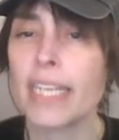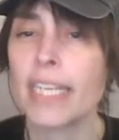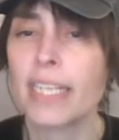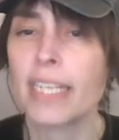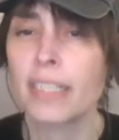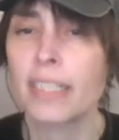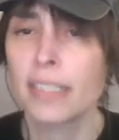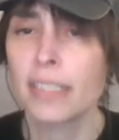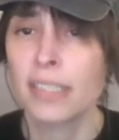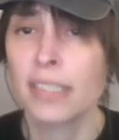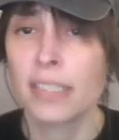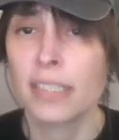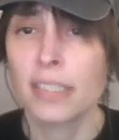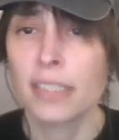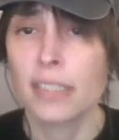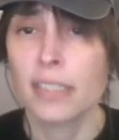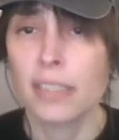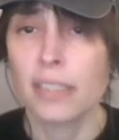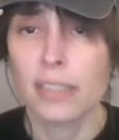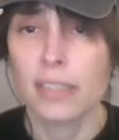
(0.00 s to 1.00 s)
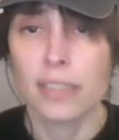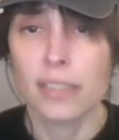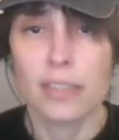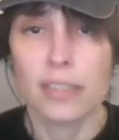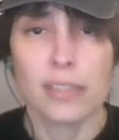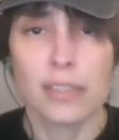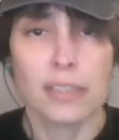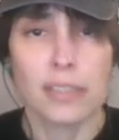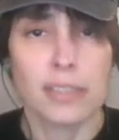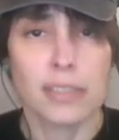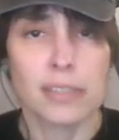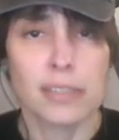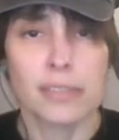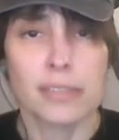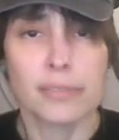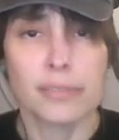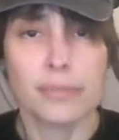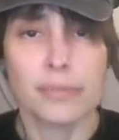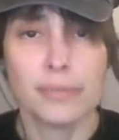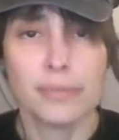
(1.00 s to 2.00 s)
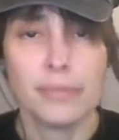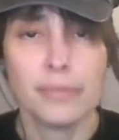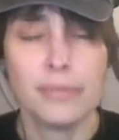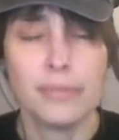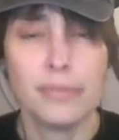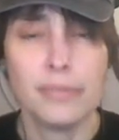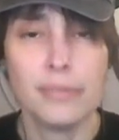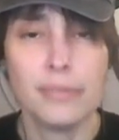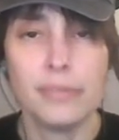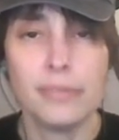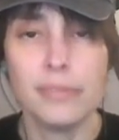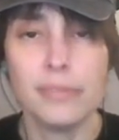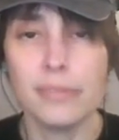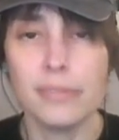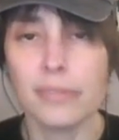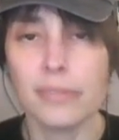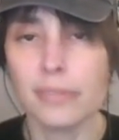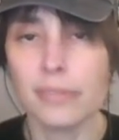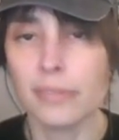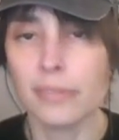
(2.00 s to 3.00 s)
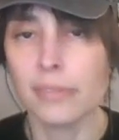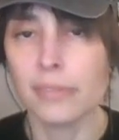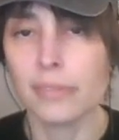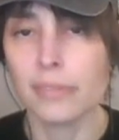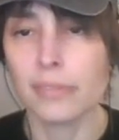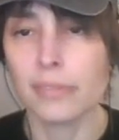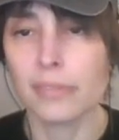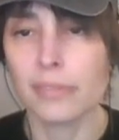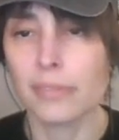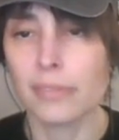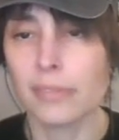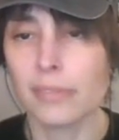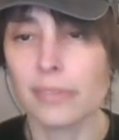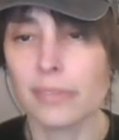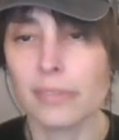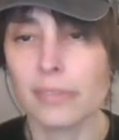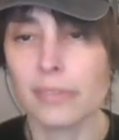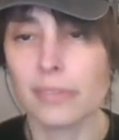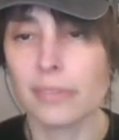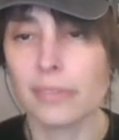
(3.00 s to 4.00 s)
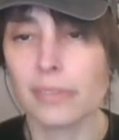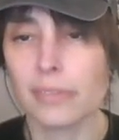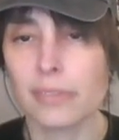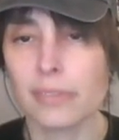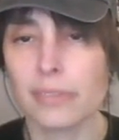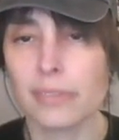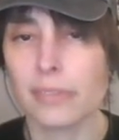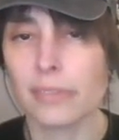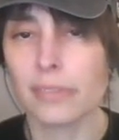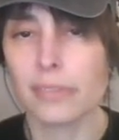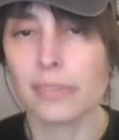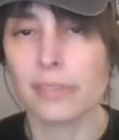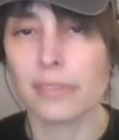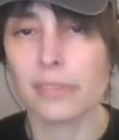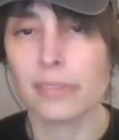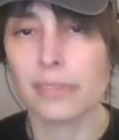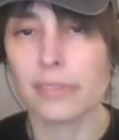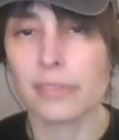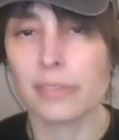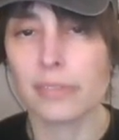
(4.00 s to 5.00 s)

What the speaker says: (not speaking)